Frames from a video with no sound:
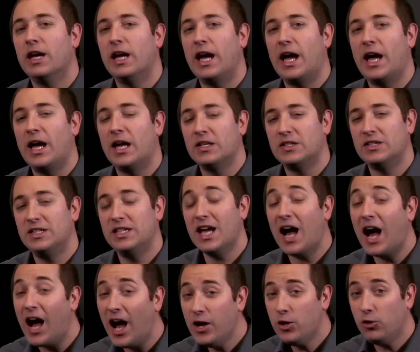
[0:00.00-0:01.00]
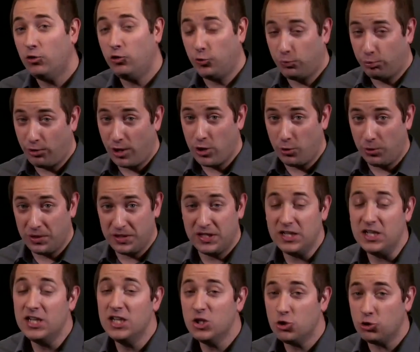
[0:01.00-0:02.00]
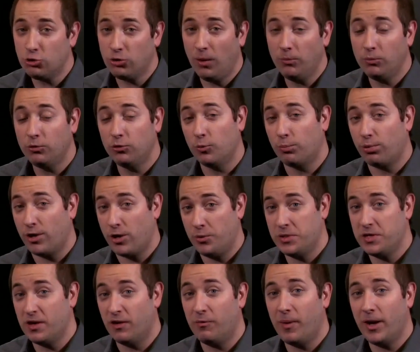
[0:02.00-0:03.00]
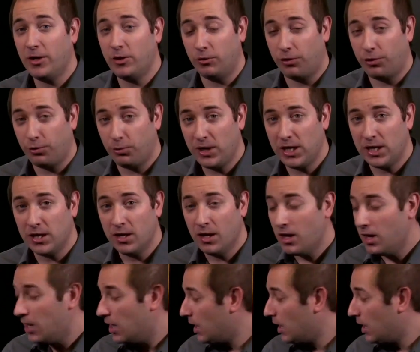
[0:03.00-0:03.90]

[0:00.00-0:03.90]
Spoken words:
as the highest priority interrupt with a priority of -3,